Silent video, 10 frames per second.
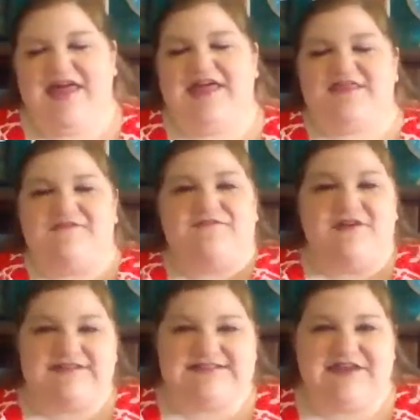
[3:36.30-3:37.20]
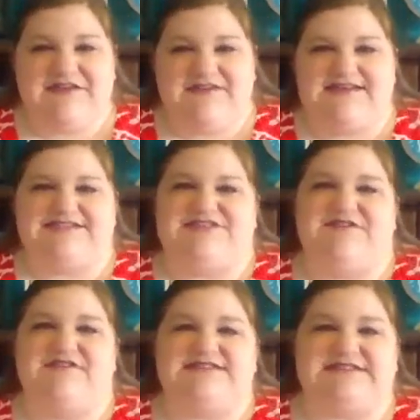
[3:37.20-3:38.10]
The first thing you'll need to
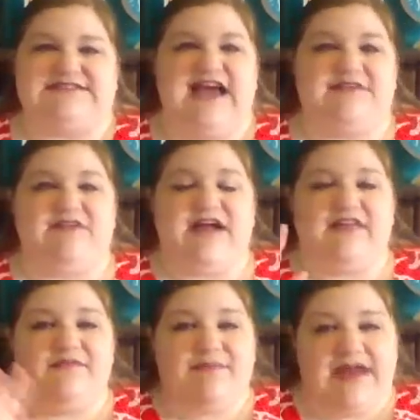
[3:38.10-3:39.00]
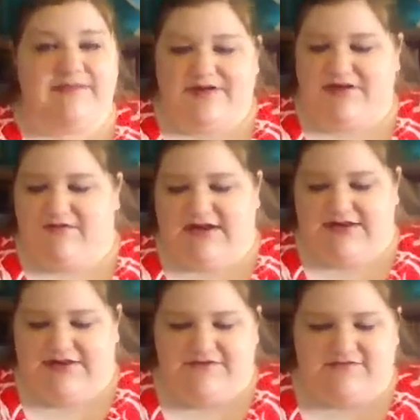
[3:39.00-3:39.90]
do is decide what color paper you want
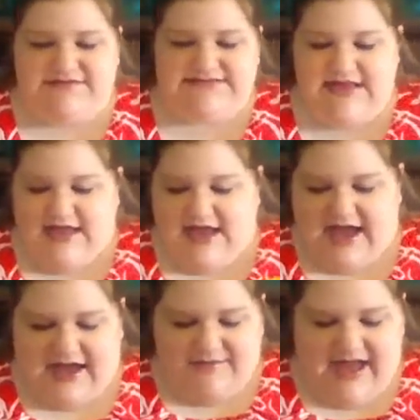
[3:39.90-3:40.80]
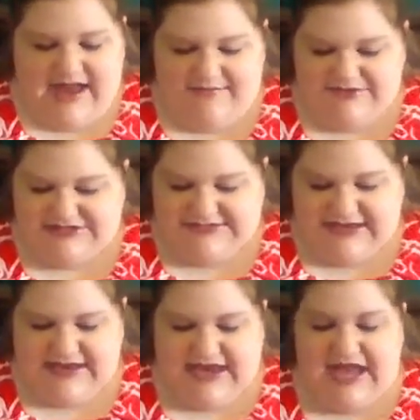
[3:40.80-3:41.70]
to use. I'm just
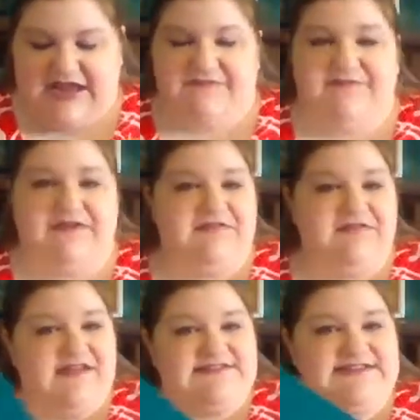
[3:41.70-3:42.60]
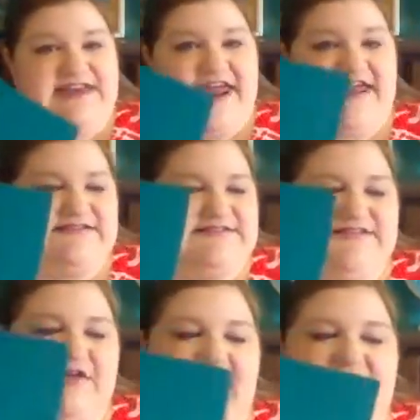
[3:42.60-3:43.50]
going to cut a few things today, and
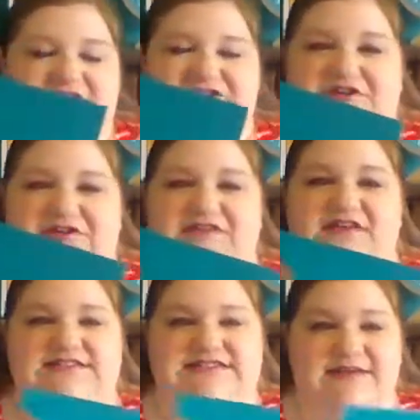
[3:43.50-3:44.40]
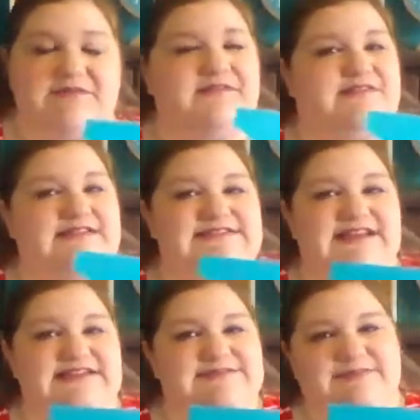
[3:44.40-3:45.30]
so I'll show you an example with this
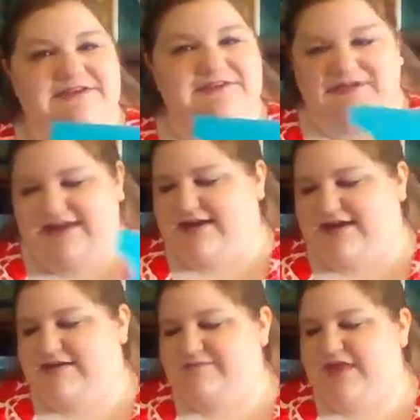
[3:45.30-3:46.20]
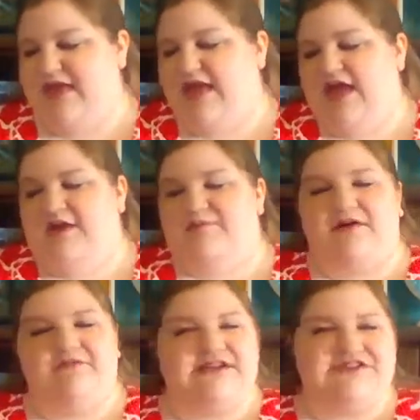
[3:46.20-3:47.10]
nice blue here.
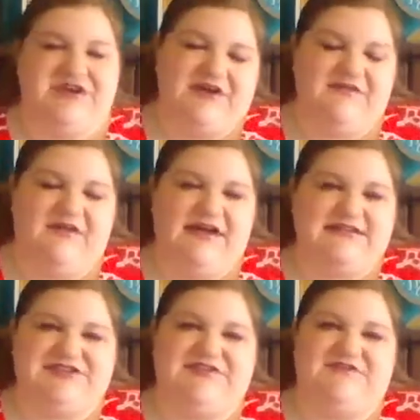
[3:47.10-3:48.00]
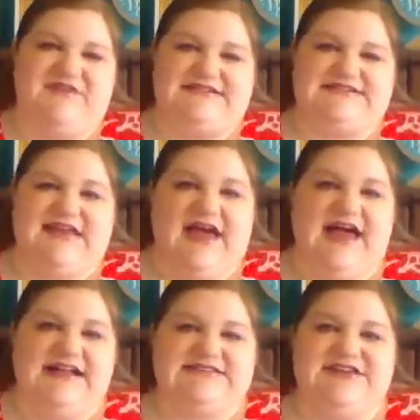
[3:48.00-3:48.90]
But what you're going to want to do is
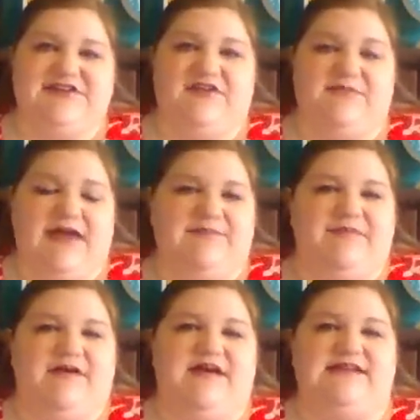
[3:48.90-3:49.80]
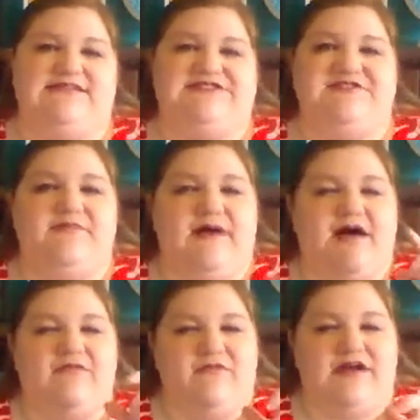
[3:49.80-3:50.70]
cut your paper into
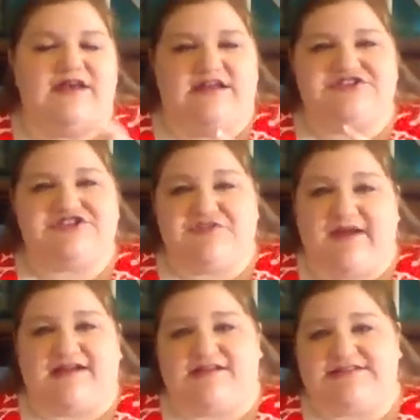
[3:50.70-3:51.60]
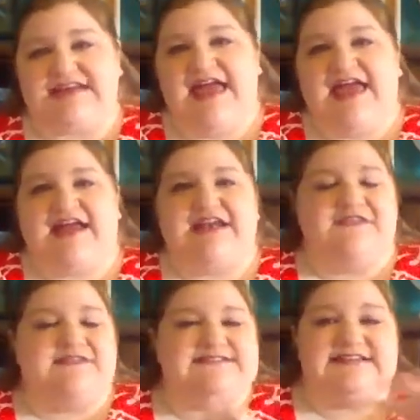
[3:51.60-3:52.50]
about 1-inch squares. And now
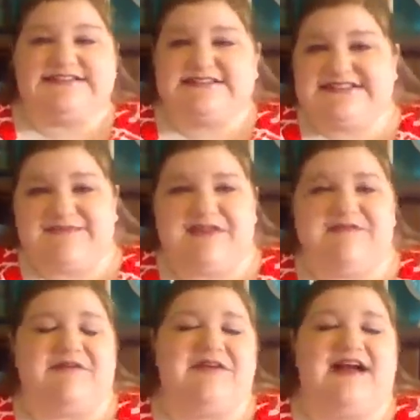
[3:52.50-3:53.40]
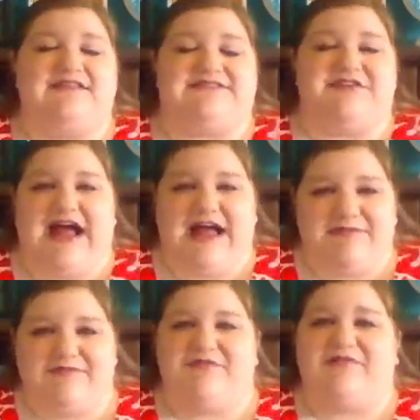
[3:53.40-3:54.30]
this isn't something where you have to
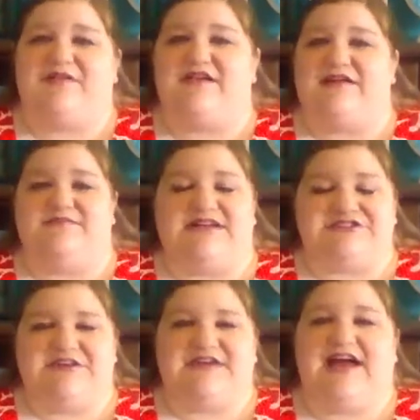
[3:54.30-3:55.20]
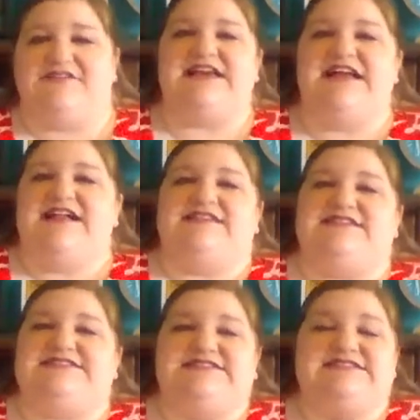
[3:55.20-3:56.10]
grab a ruler and measure it out.
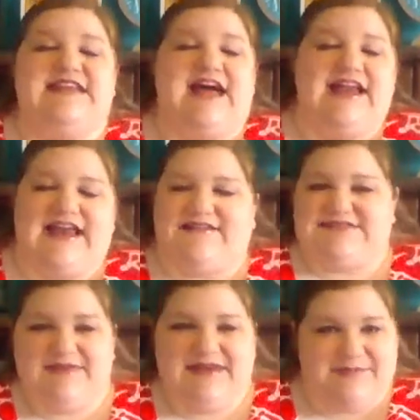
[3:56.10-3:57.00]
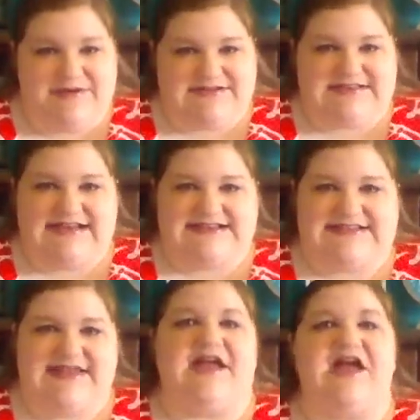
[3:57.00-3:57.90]
This does not have to be a precise
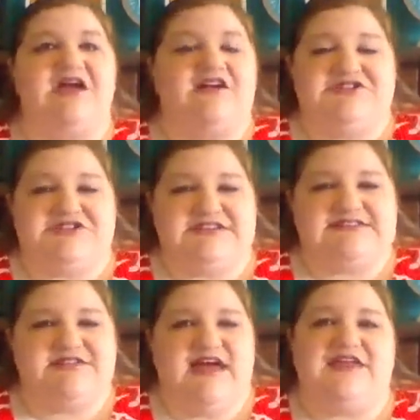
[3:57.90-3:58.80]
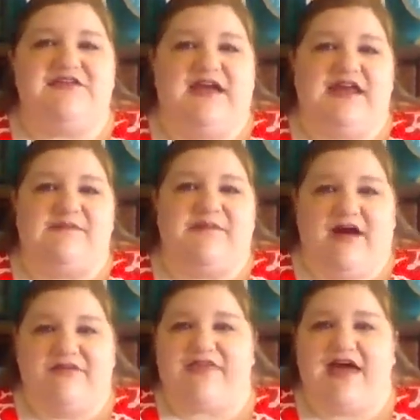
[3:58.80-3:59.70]
thing, just so that you get
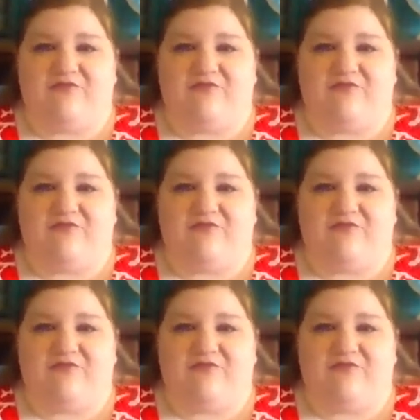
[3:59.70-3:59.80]
about that